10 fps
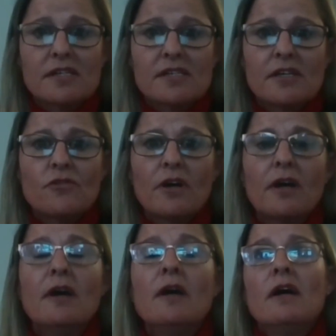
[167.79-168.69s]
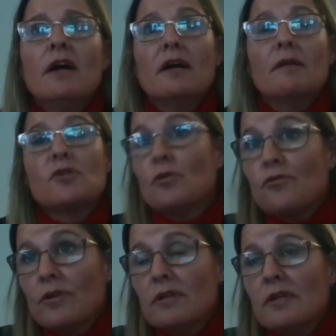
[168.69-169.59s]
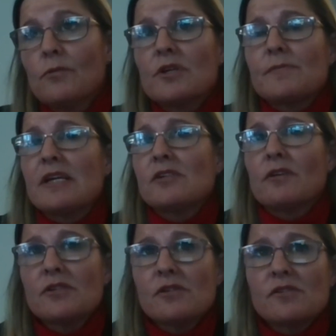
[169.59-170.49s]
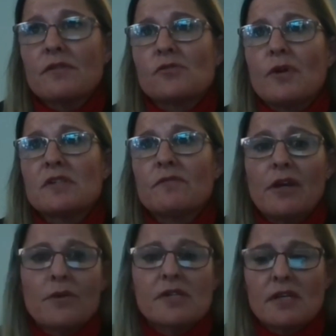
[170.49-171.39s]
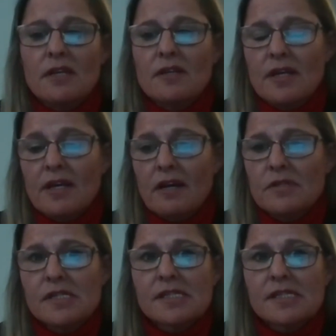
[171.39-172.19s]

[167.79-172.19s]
Children in the workspace. So those are sort of the disruptive areas that he covers.